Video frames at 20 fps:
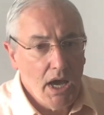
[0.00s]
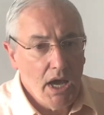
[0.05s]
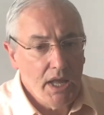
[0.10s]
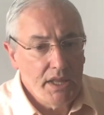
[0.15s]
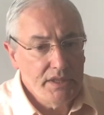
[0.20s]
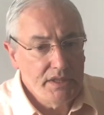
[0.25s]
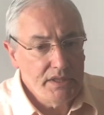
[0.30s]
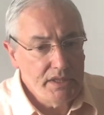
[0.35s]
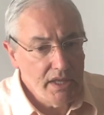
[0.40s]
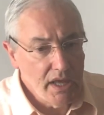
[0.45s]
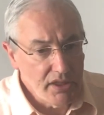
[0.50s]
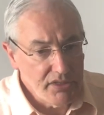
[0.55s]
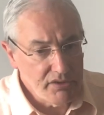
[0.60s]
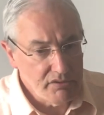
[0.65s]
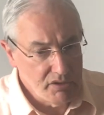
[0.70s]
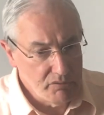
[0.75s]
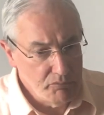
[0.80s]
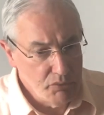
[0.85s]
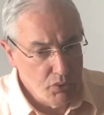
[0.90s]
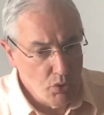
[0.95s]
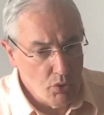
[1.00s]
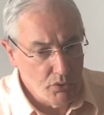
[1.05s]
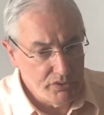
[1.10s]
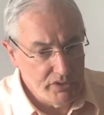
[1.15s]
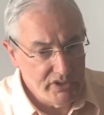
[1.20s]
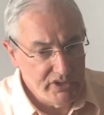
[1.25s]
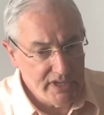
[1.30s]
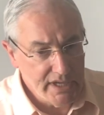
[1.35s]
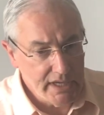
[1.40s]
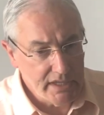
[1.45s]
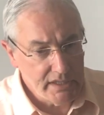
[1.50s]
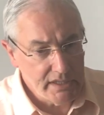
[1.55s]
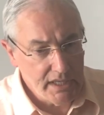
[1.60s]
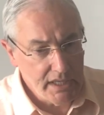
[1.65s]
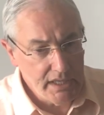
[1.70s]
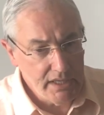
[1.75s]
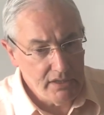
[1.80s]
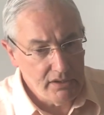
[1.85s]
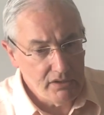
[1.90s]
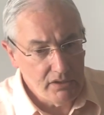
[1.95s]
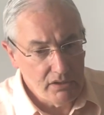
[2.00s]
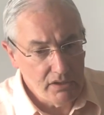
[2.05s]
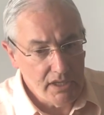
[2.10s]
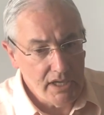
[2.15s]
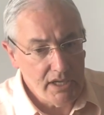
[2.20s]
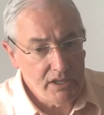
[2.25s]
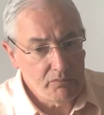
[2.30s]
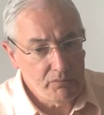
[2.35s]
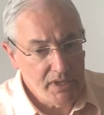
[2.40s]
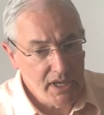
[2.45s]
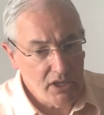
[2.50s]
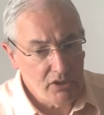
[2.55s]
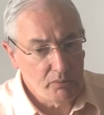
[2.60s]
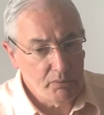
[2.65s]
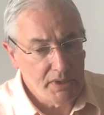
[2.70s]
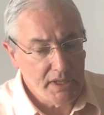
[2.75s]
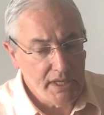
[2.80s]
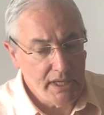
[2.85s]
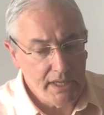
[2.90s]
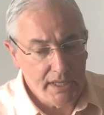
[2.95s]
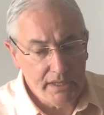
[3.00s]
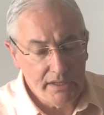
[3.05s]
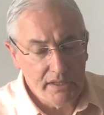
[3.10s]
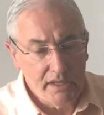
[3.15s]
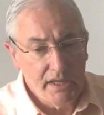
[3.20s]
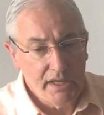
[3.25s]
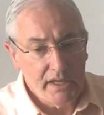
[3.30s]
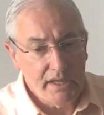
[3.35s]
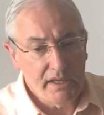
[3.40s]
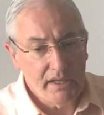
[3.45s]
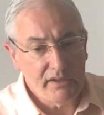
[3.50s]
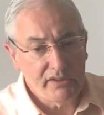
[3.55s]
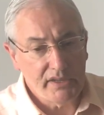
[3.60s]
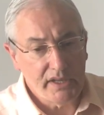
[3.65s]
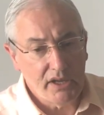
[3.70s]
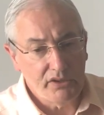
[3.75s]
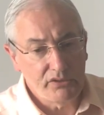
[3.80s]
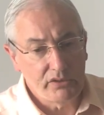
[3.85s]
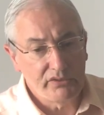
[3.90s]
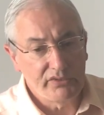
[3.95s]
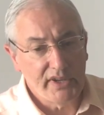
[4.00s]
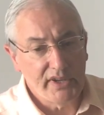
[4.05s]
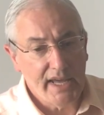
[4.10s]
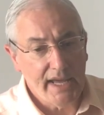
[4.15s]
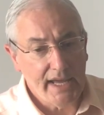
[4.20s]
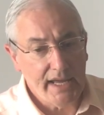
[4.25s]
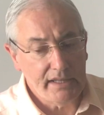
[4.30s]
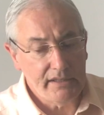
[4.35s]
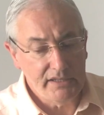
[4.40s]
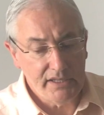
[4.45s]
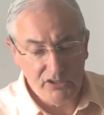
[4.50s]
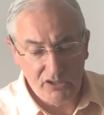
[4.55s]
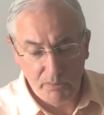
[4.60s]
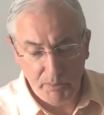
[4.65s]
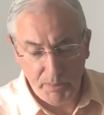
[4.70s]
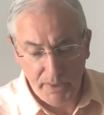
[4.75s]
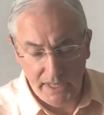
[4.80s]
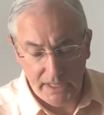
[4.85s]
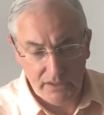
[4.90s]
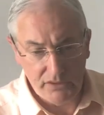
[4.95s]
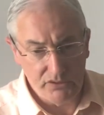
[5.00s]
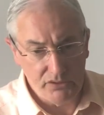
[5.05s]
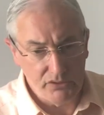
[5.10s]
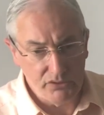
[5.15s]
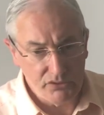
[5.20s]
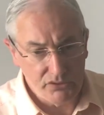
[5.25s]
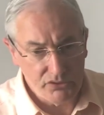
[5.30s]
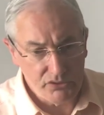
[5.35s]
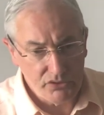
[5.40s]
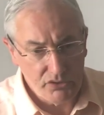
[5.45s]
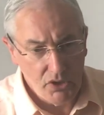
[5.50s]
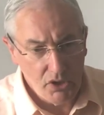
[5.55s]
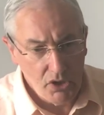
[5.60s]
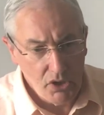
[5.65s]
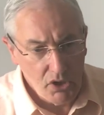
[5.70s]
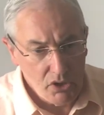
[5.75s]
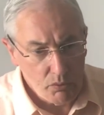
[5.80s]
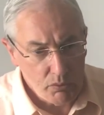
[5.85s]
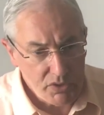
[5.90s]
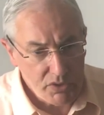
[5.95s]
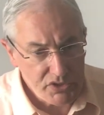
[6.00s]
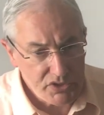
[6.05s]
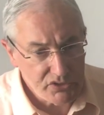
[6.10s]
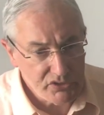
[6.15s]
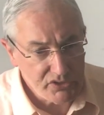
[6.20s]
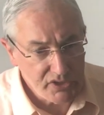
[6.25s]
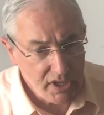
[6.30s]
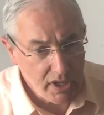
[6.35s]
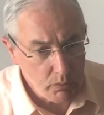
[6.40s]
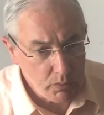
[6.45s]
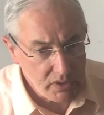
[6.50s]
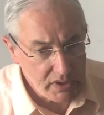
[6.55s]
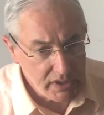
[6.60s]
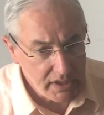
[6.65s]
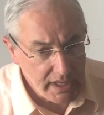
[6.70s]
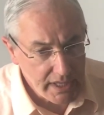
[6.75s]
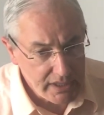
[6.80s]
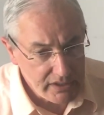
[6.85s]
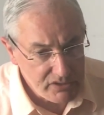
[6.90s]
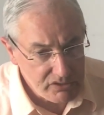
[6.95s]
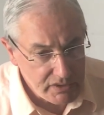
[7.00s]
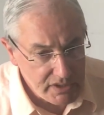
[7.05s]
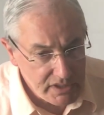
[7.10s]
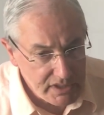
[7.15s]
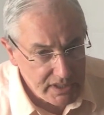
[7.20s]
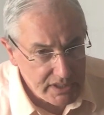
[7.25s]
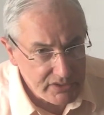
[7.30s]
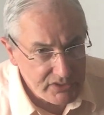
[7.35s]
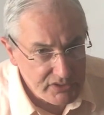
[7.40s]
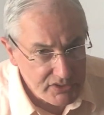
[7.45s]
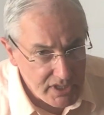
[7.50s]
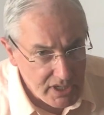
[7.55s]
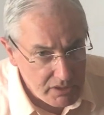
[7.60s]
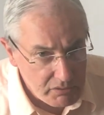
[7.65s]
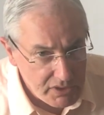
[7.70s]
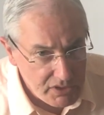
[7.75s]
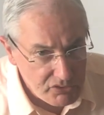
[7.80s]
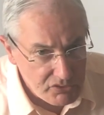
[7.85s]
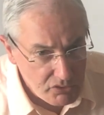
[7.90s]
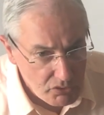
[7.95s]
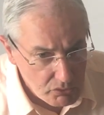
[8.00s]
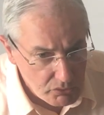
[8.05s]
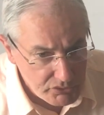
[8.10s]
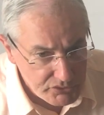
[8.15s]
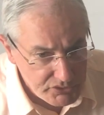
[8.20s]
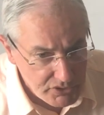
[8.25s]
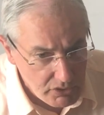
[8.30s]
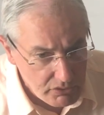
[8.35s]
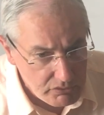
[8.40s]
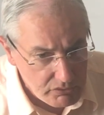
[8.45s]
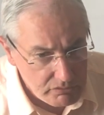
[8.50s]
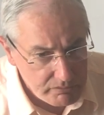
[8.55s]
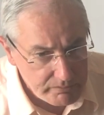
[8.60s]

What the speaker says: Another important technique in piano playing is that of hand independence, which is dealt with later in this series also.